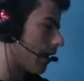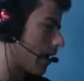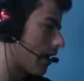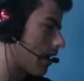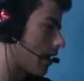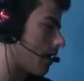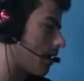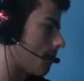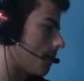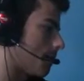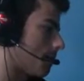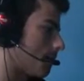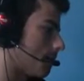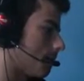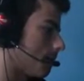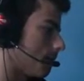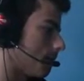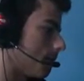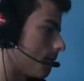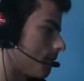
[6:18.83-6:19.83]
Um,
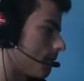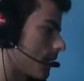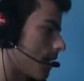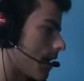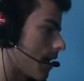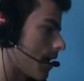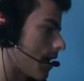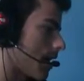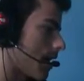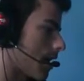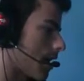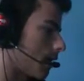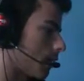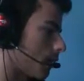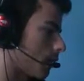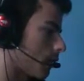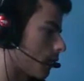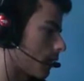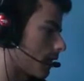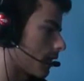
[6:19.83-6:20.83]

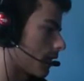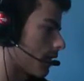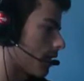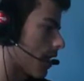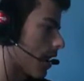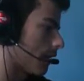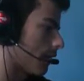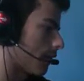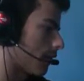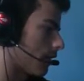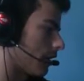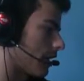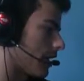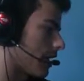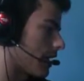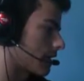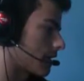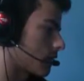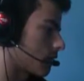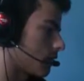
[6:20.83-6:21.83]
and we're gonna have the
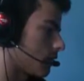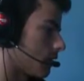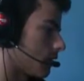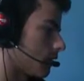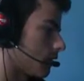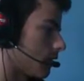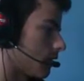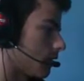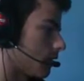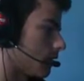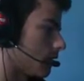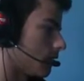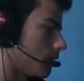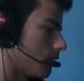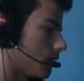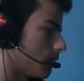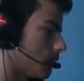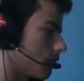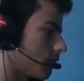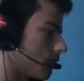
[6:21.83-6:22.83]
last one.
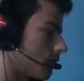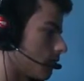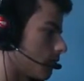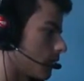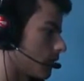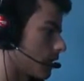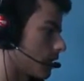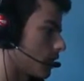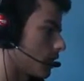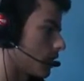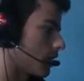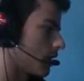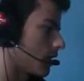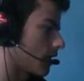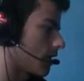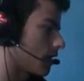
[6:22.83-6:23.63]
Put that shit